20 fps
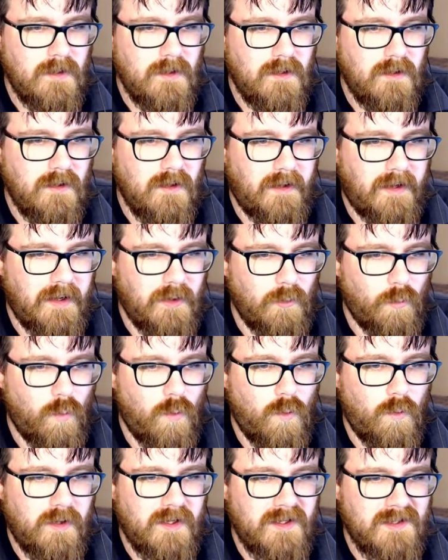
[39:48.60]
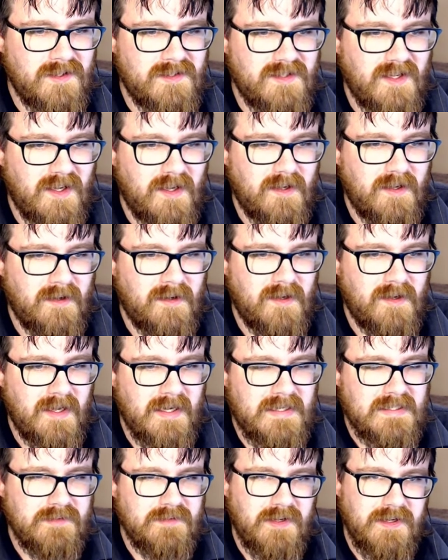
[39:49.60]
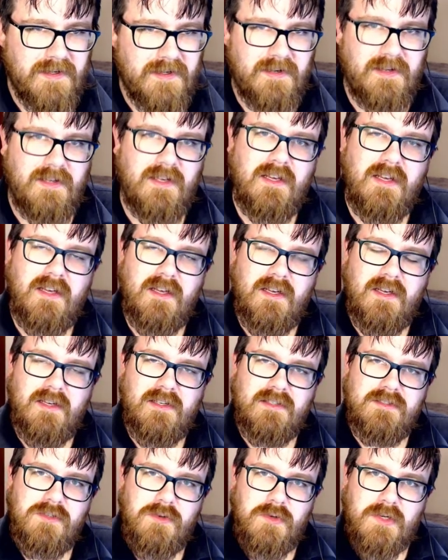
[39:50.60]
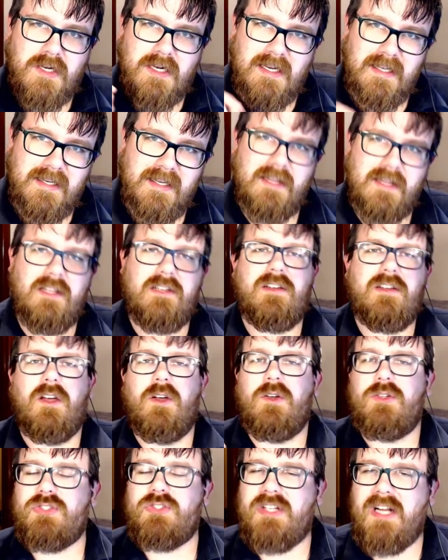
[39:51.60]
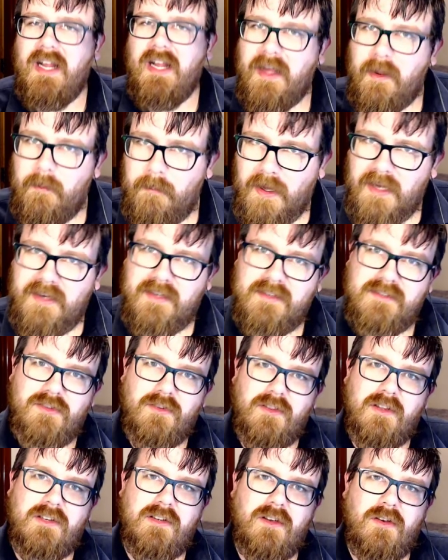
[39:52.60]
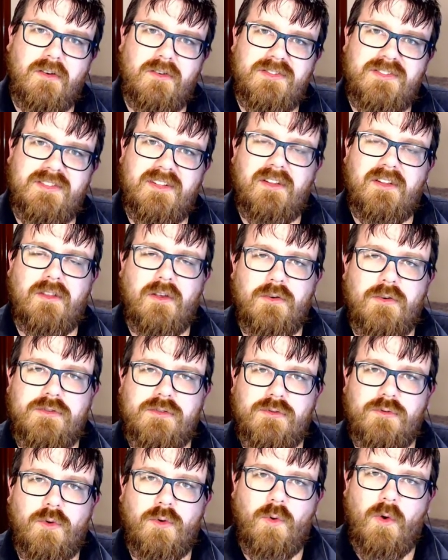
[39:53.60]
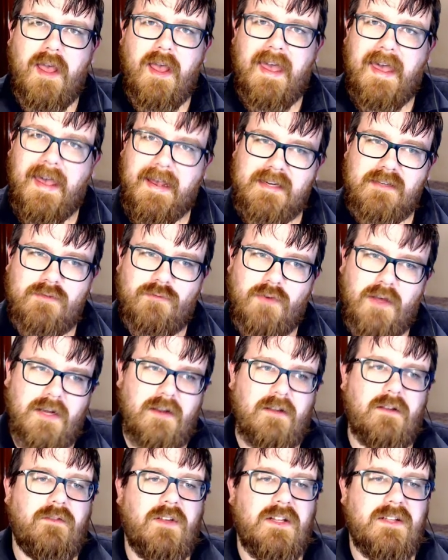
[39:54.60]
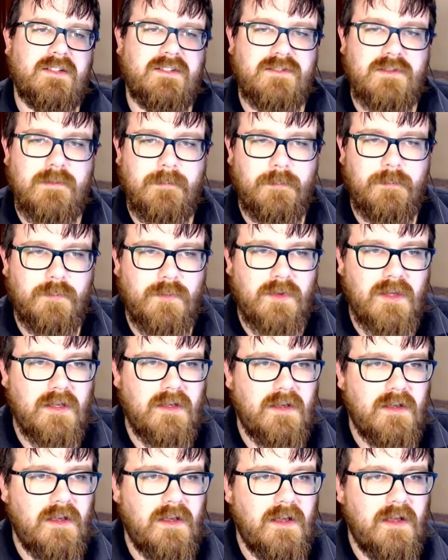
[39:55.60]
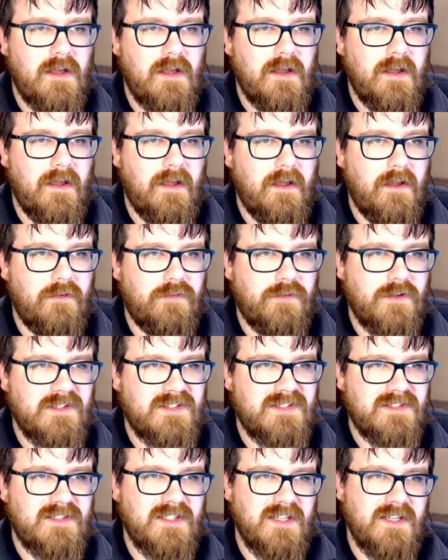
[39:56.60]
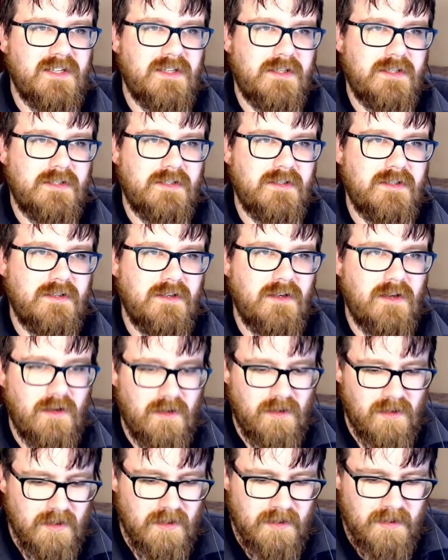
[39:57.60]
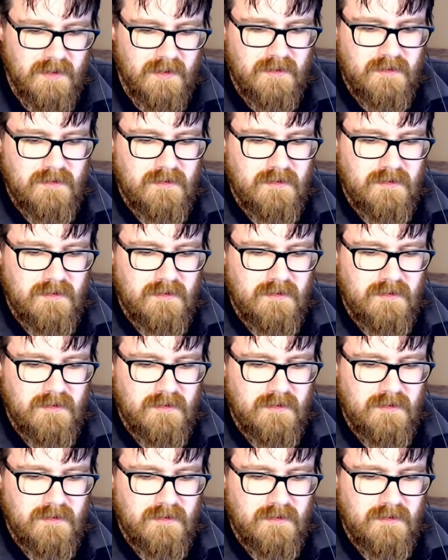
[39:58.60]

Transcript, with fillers: I get a warning saying activated. So clicking the toast, clicking buttons on the toast, those are all activated events if instead I